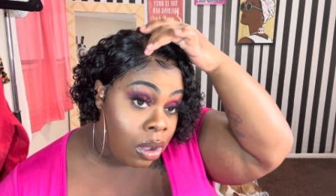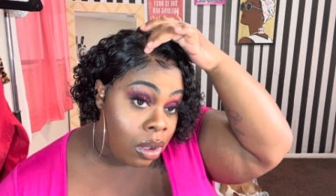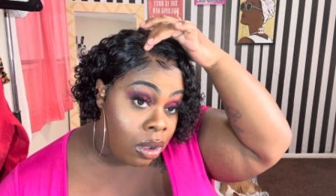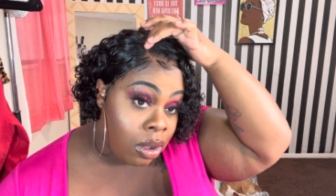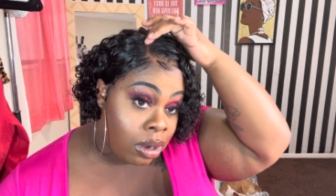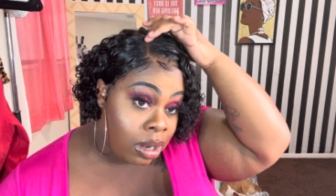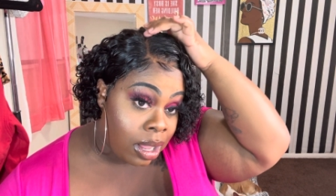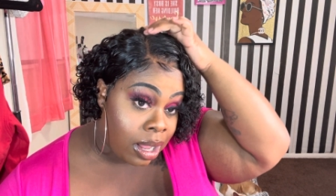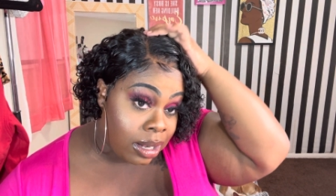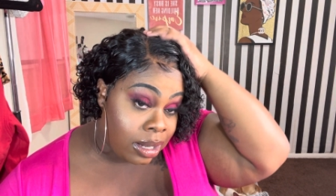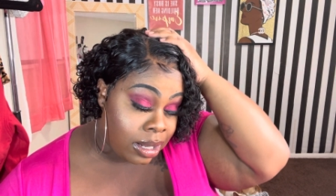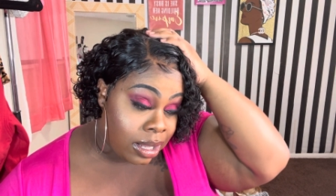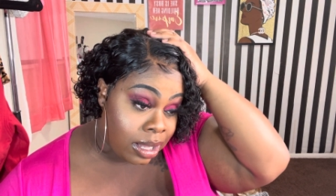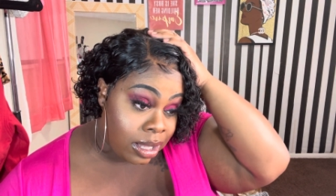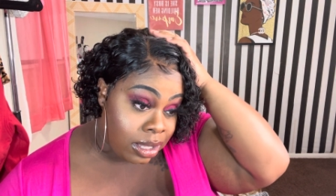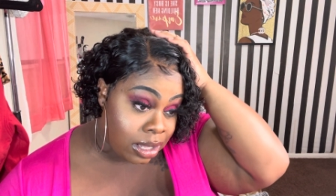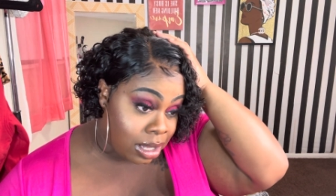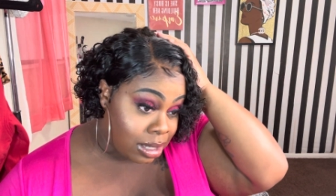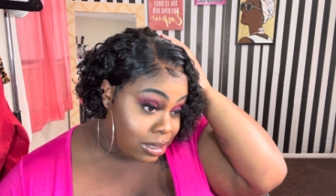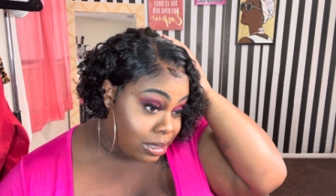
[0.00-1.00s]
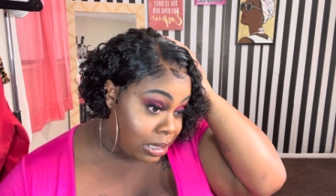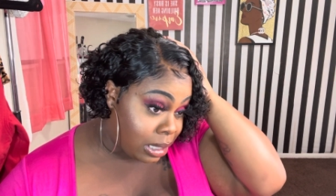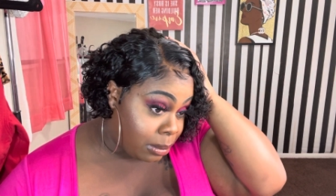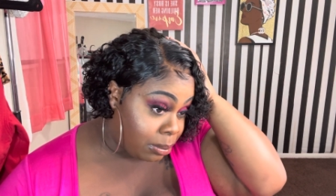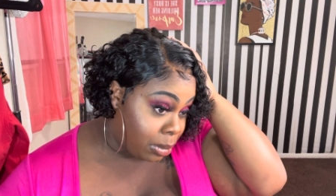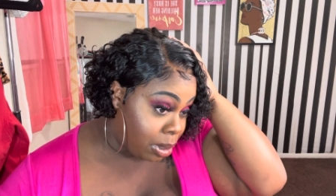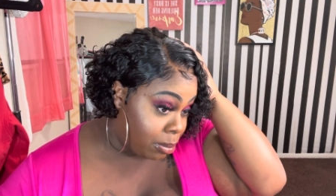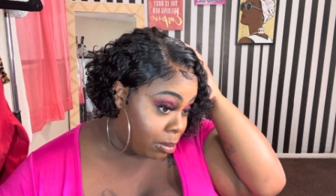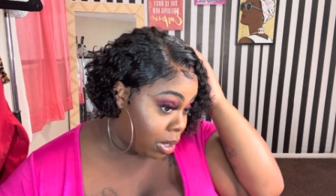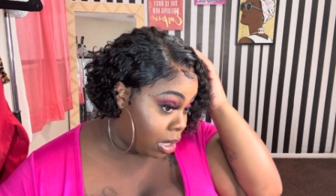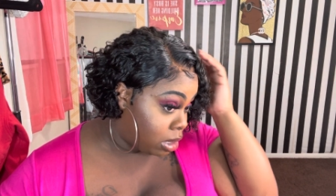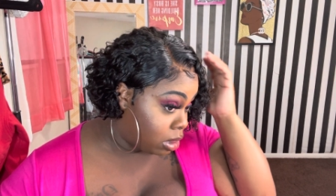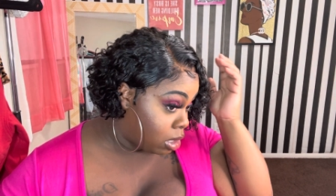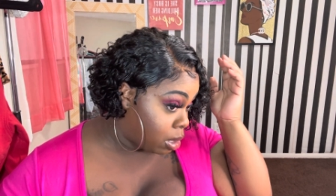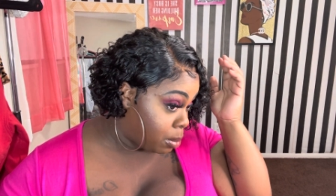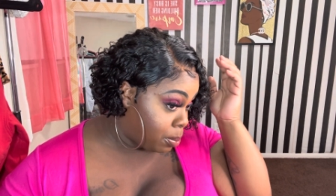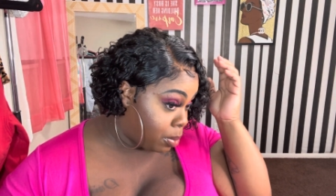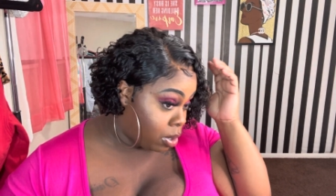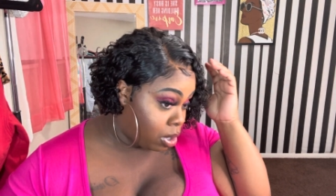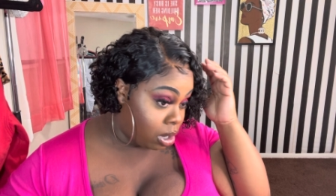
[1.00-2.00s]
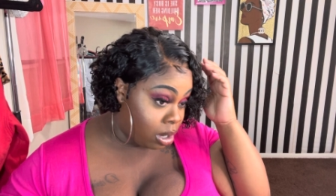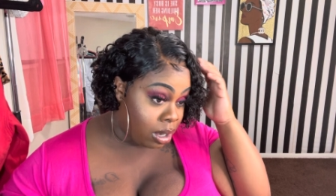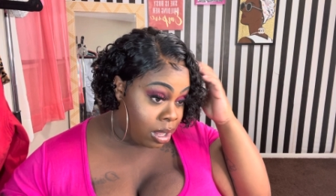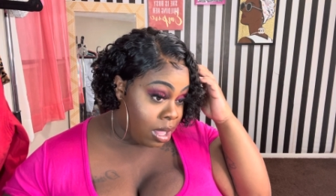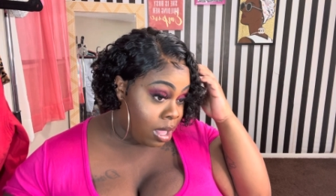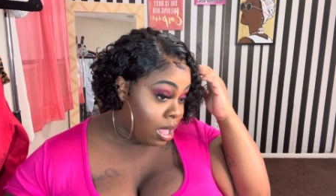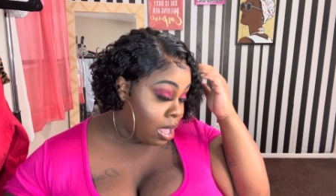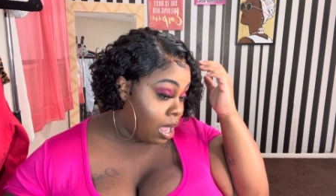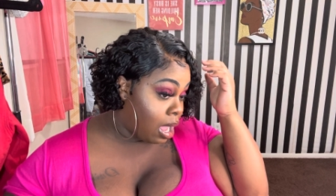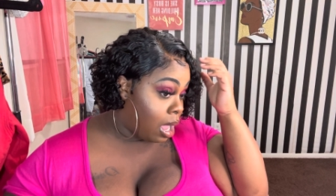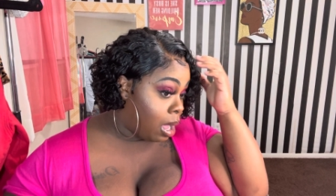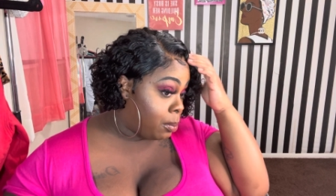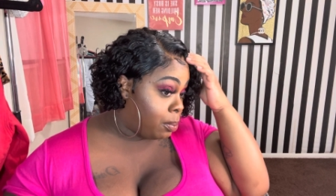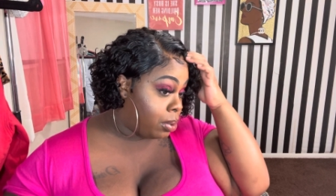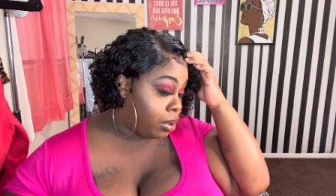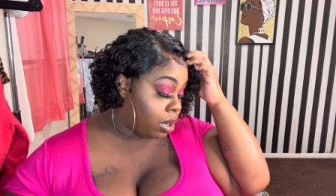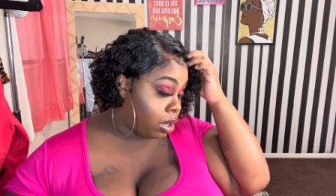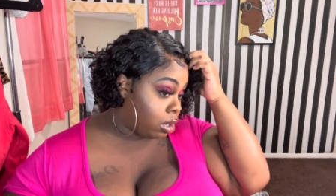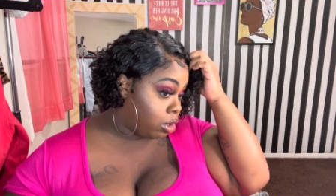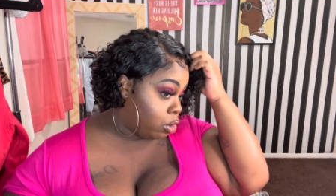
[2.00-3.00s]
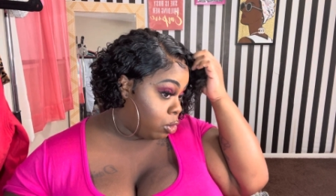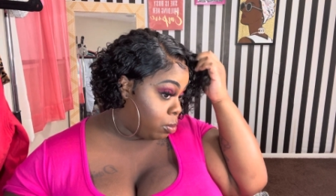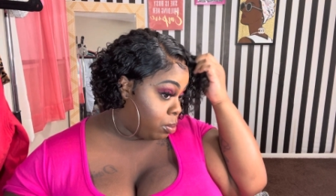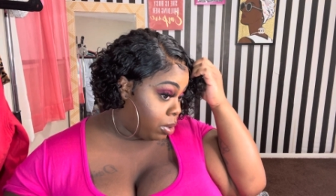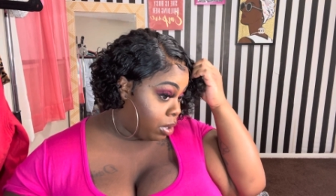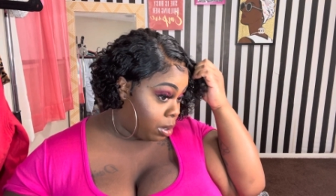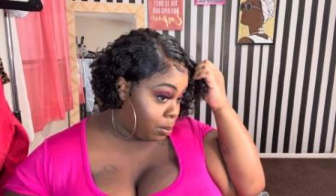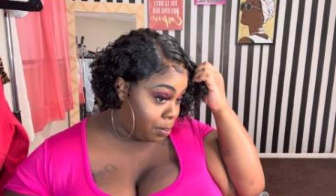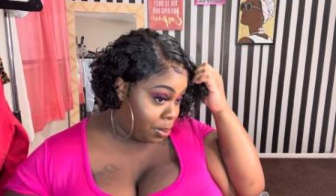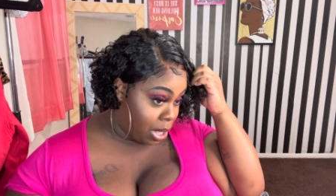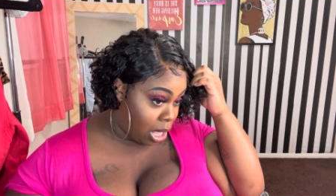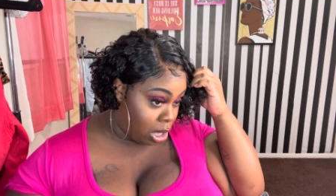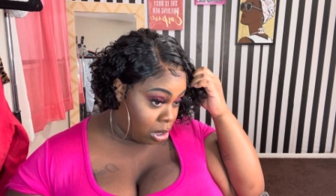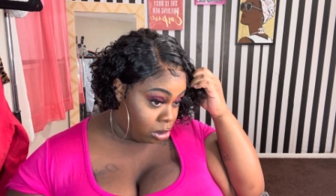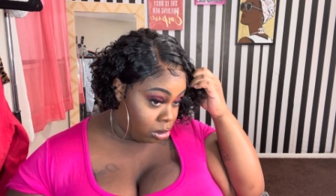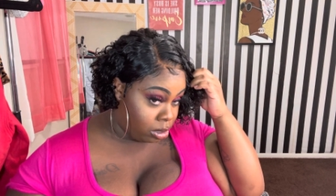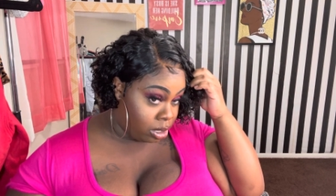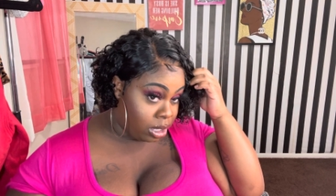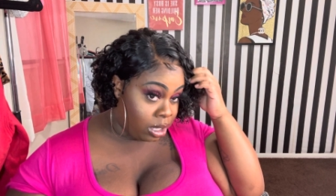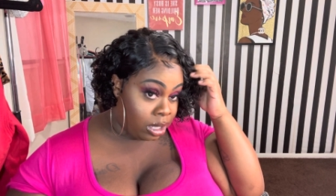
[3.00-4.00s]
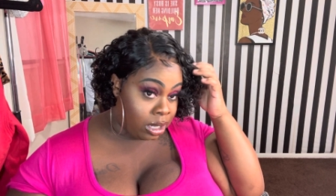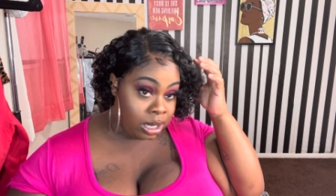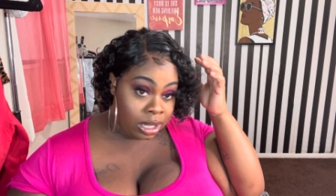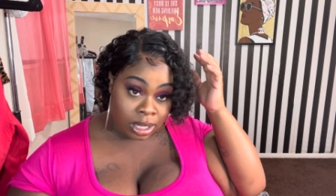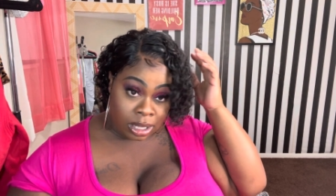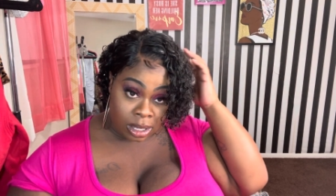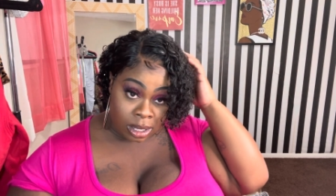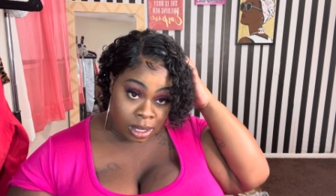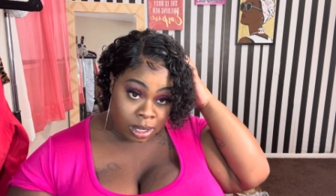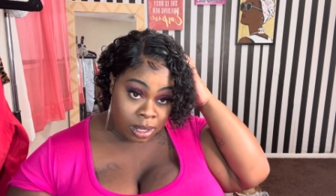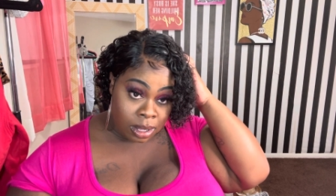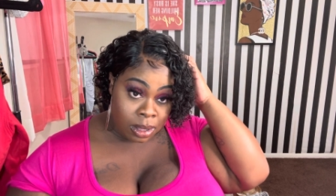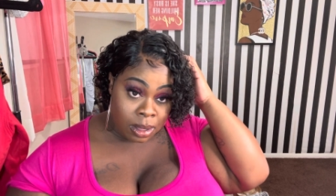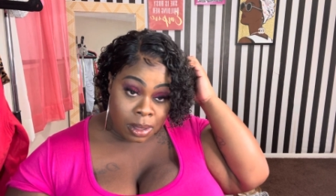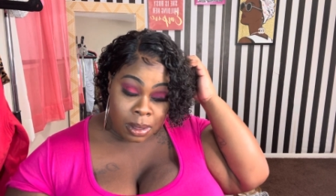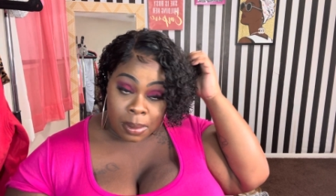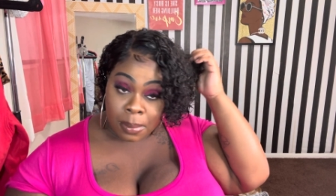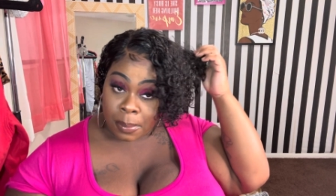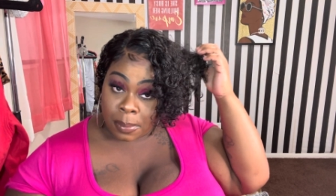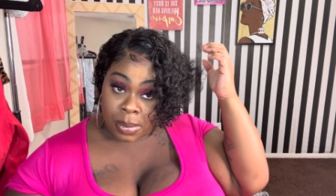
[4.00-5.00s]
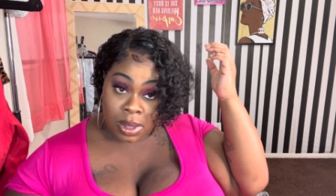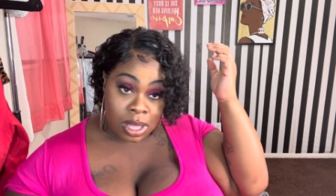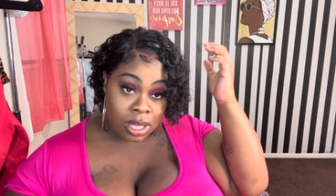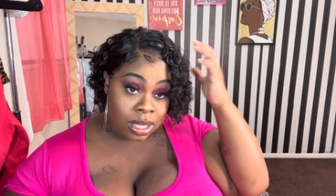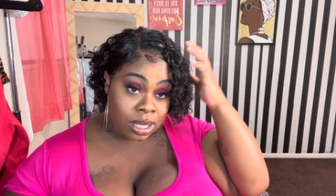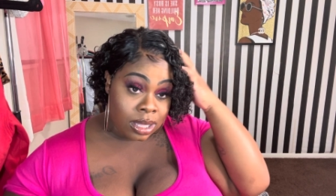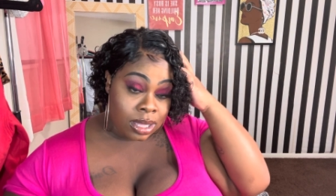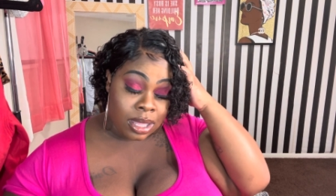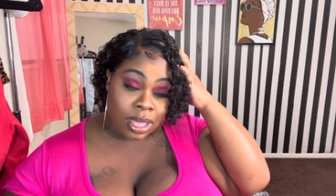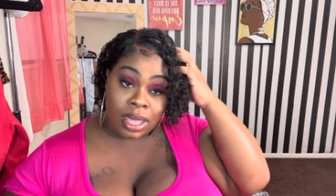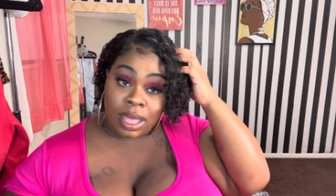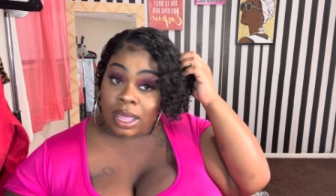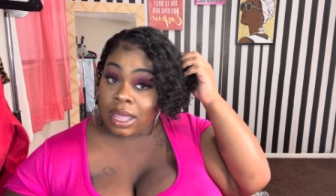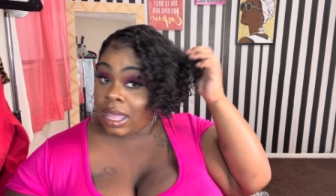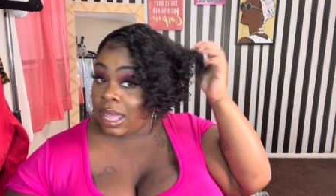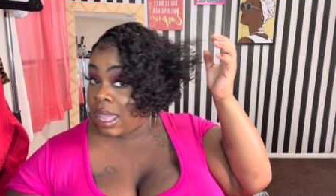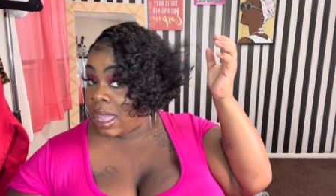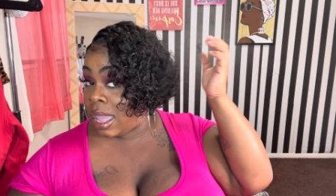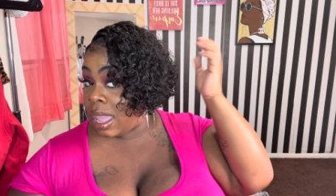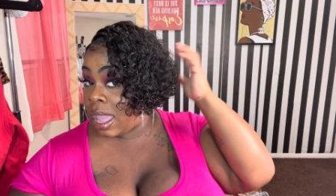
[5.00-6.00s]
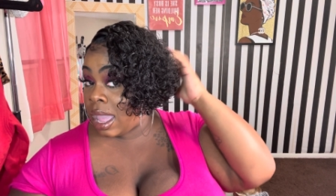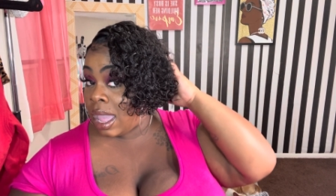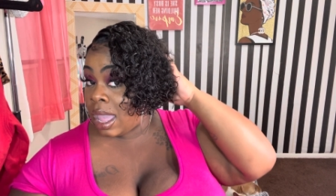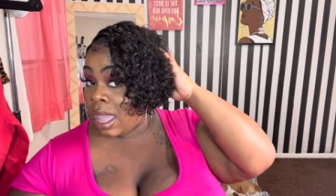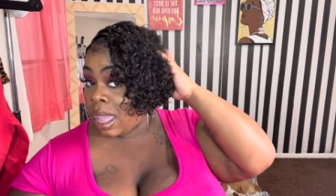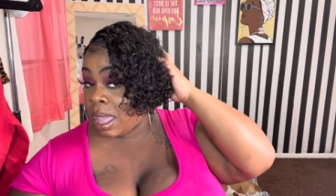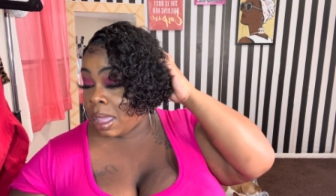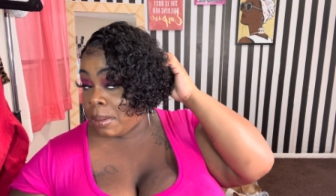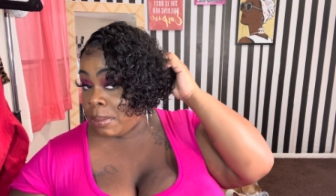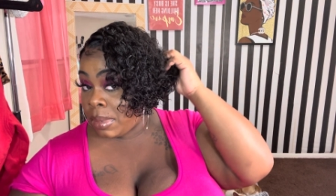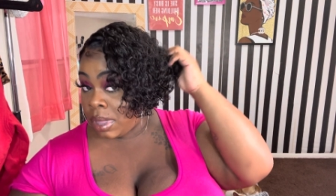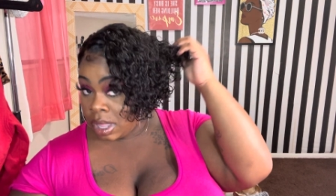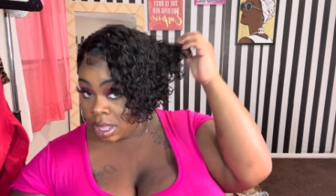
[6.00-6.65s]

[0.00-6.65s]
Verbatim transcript: All I did, y'all see me make the part. I put a little bit of powder in it. But yeah, I'm